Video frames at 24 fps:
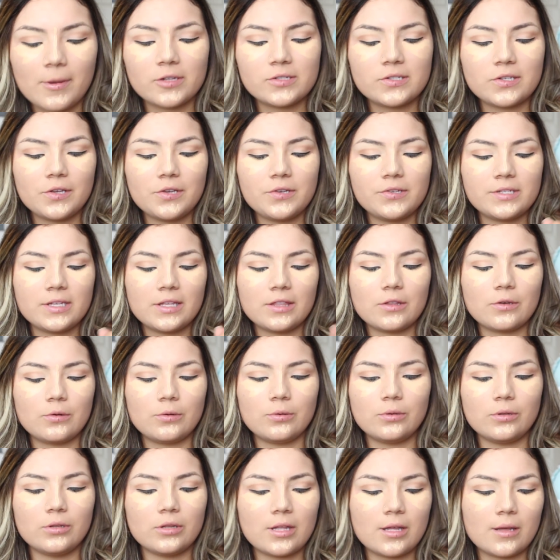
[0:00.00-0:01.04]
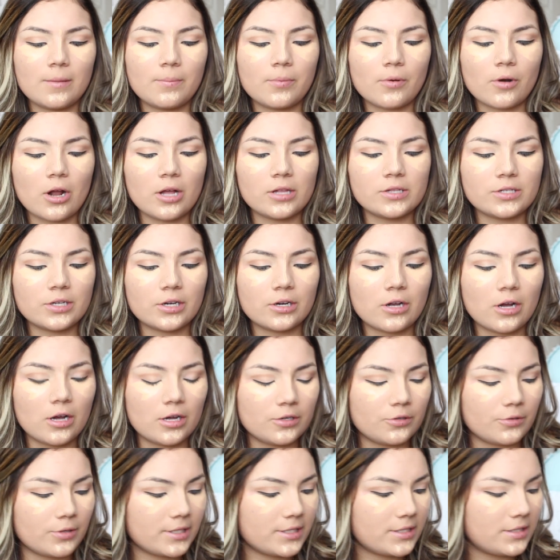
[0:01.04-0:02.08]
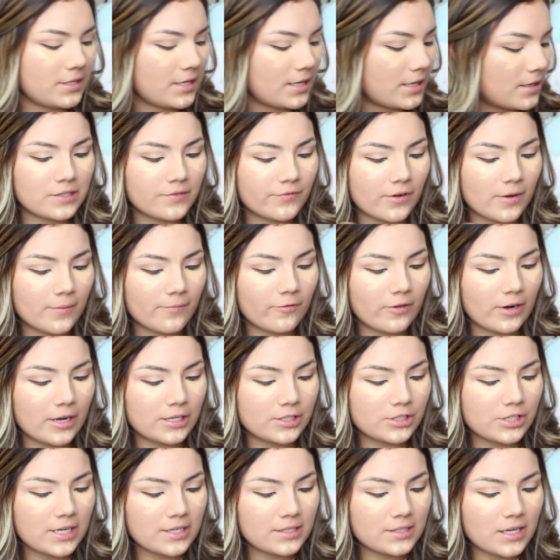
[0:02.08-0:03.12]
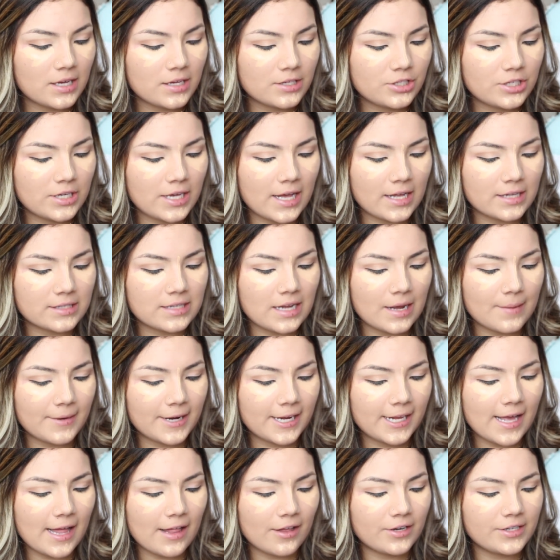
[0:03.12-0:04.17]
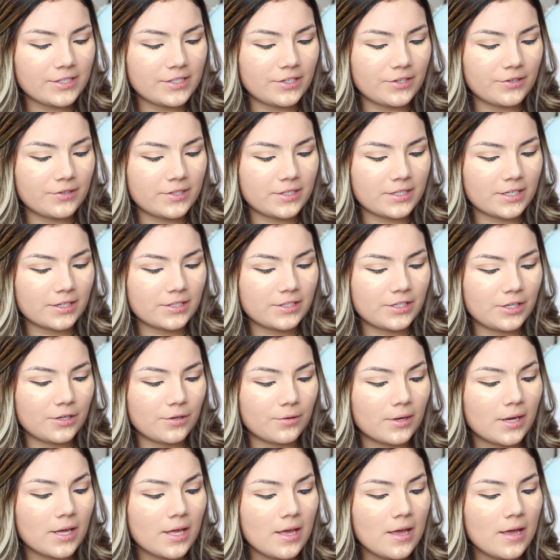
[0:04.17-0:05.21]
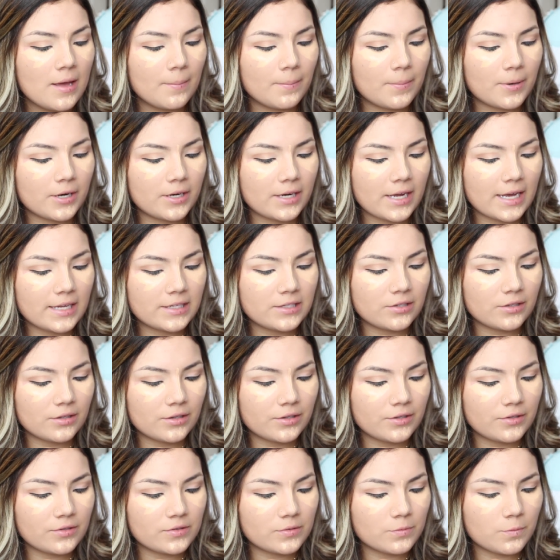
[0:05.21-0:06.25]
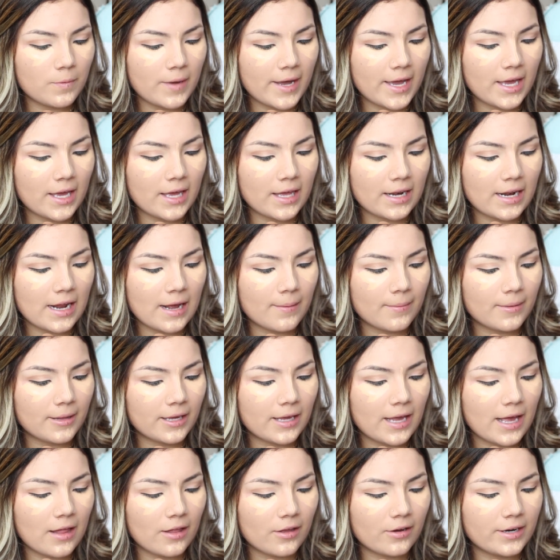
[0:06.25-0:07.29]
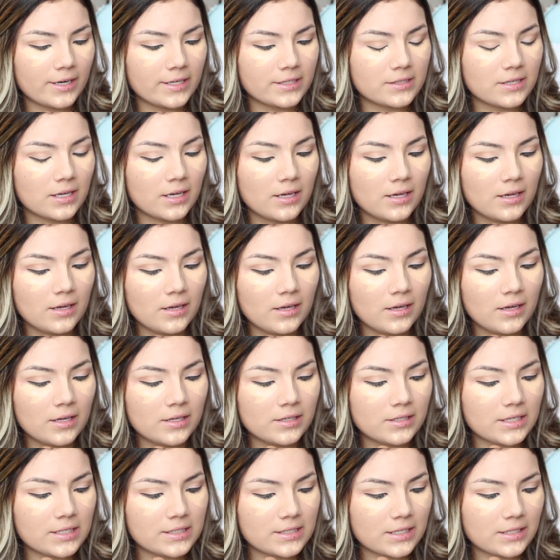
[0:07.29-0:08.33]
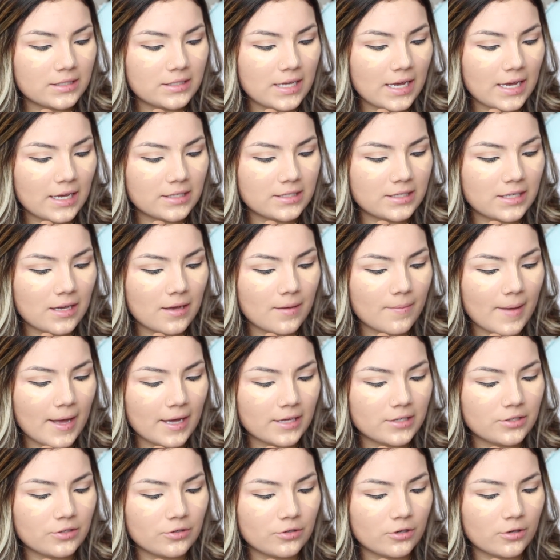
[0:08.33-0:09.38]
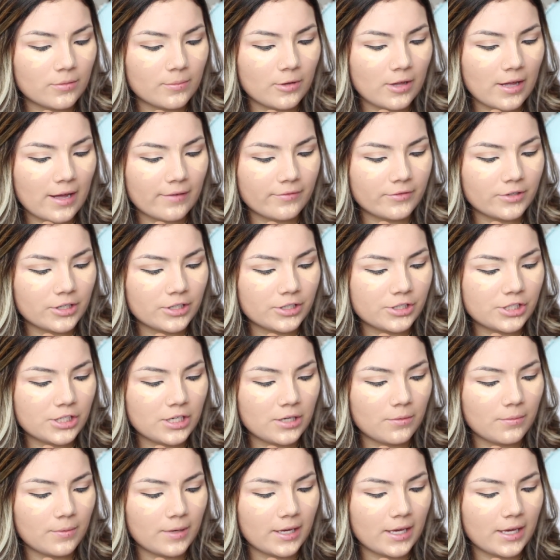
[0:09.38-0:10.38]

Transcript: I'm also using the Hoola Bronzer Contour Stick. It's from Francesca. She asked how many calories do you stick to per day to lose weight and how many calories does it take to get back to normal after a cheat